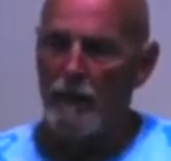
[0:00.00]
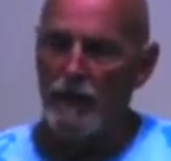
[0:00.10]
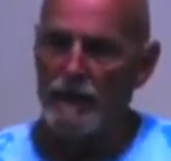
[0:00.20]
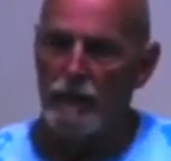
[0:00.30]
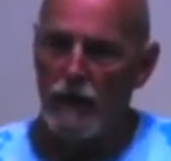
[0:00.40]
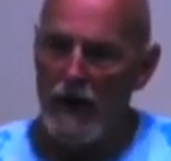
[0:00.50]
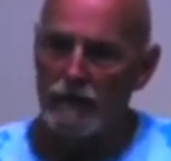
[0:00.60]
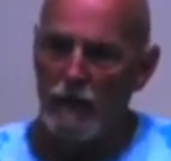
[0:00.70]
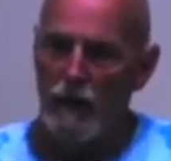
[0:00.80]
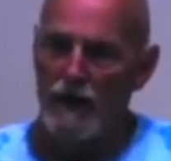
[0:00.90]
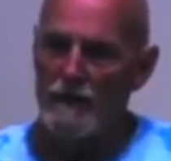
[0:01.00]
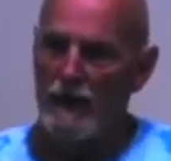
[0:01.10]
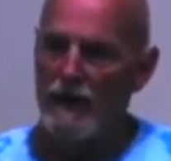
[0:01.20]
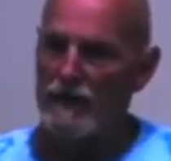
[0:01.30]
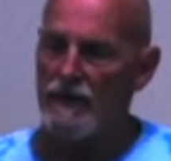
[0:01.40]
But the problem was,
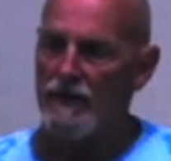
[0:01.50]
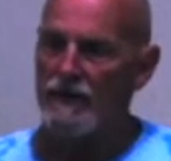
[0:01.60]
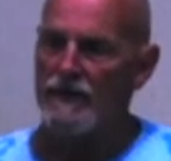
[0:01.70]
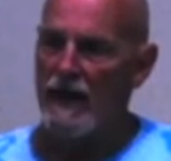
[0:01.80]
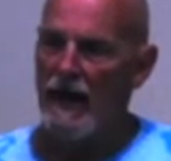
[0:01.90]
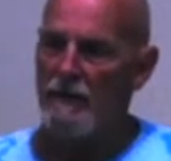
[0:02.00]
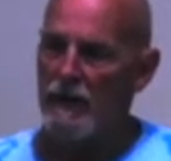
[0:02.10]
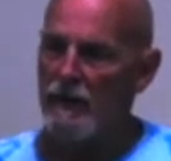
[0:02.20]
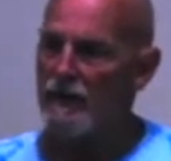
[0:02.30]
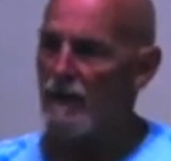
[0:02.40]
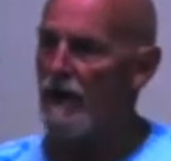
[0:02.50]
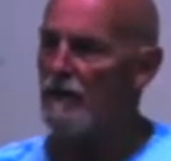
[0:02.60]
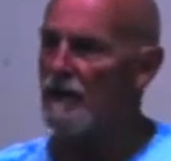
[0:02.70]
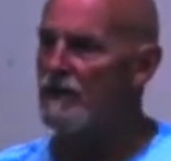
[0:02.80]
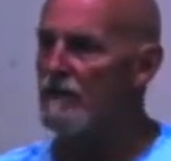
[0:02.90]
because of his name, he was
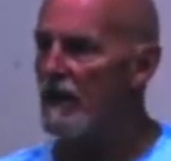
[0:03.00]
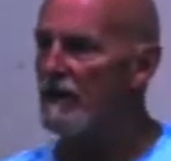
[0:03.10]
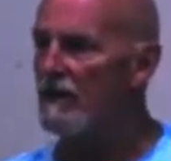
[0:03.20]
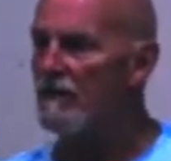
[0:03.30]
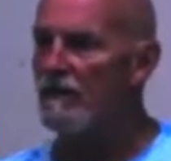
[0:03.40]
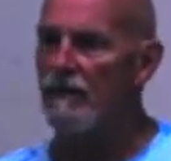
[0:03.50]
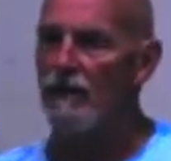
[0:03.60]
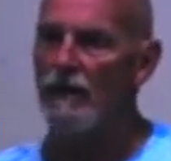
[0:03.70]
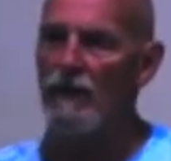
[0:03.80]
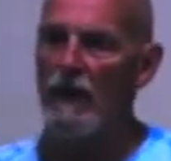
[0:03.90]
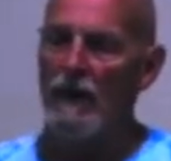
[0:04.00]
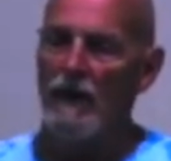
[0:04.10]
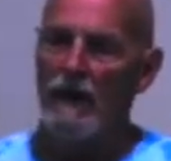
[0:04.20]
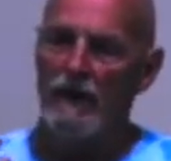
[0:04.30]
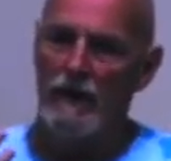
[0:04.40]
very restricted through
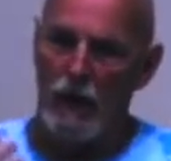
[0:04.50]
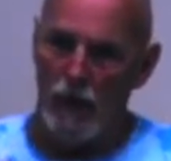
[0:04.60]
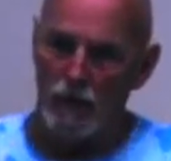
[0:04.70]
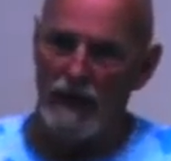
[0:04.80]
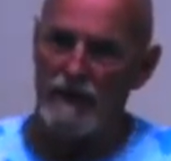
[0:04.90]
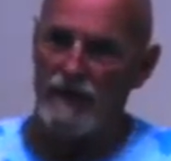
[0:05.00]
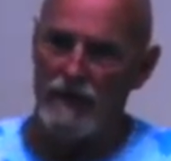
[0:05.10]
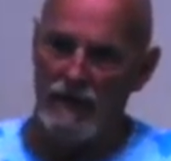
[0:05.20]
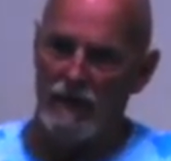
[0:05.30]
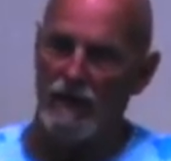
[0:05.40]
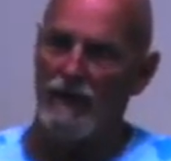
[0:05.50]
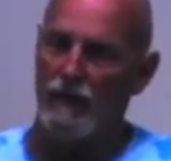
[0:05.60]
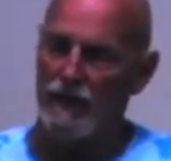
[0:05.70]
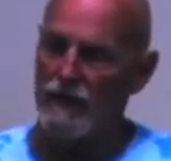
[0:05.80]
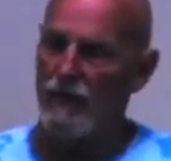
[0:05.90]
the Homeland Security
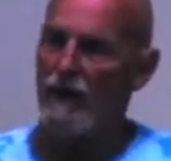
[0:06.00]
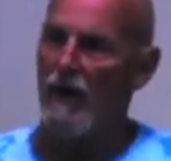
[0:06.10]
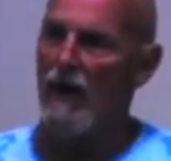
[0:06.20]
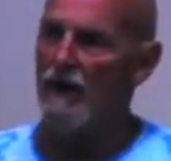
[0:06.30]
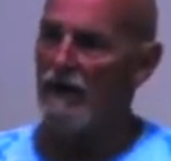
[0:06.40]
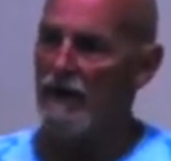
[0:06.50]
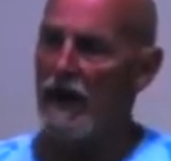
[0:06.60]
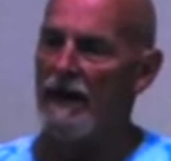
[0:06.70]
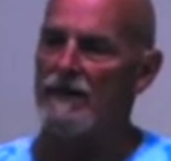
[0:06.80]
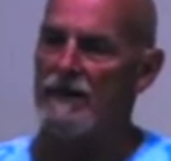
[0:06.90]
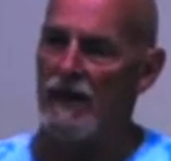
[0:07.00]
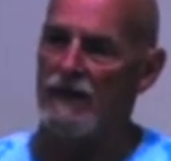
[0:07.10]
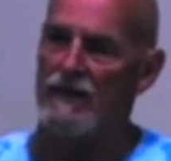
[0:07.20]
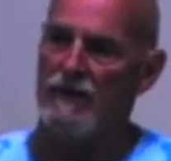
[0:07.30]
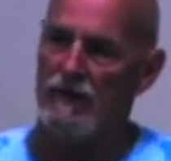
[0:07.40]
and what's going on in the United
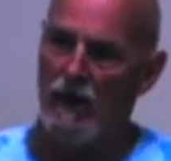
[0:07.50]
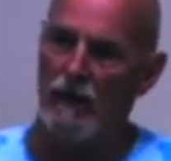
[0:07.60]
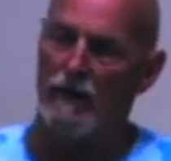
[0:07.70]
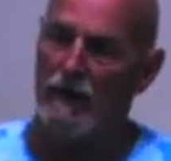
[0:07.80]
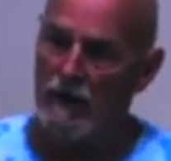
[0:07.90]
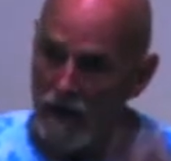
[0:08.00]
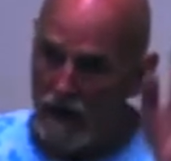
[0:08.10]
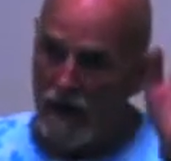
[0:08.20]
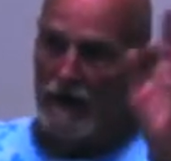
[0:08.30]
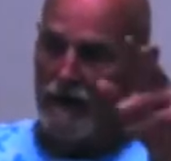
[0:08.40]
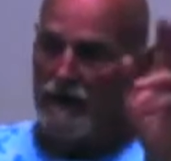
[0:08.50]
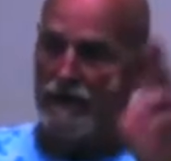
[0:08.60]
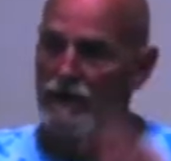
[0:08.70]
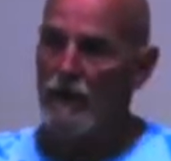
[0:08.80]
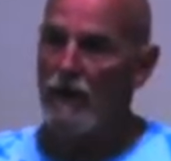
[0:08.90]
States, you know, with the
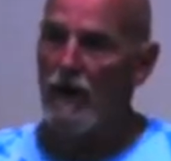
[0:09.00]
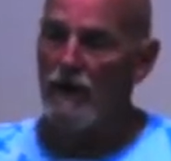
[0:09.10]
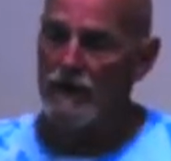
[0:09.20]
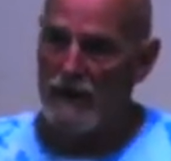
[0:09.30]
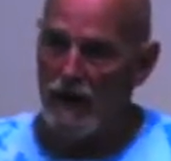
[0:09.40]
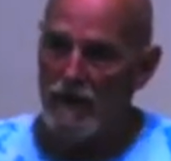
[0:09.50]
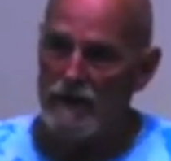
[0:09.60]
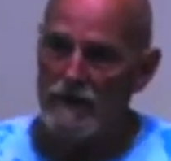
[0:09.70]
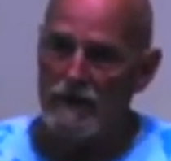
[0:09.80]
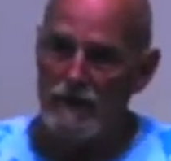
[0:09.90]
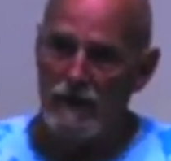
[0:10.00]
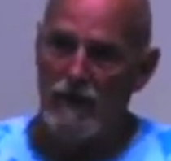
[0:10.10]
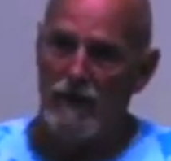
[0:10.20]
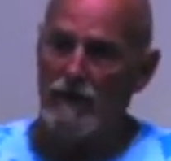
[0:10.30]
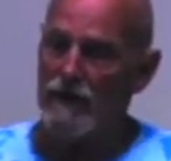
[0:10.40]
so-called terrorist, you
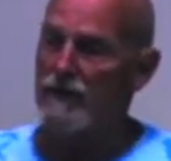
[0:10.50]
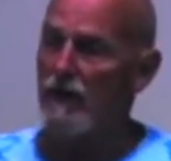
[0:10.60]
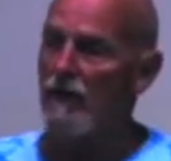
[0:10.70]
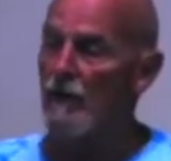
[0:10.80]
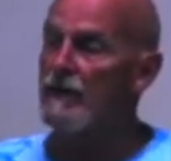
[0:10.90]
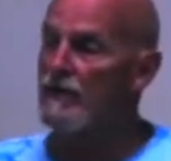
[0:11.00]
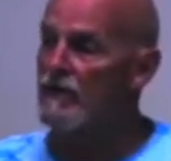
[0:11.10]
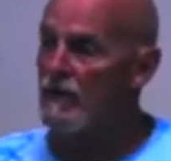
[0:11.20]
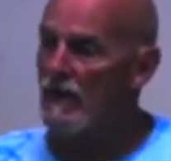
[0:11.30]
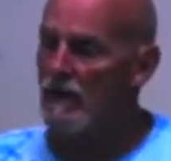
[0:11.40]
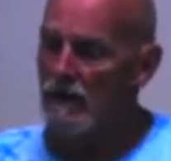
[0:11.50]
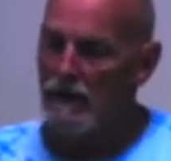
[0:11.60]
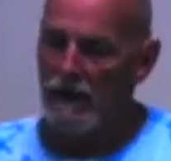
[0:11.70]
know, concern, which is real.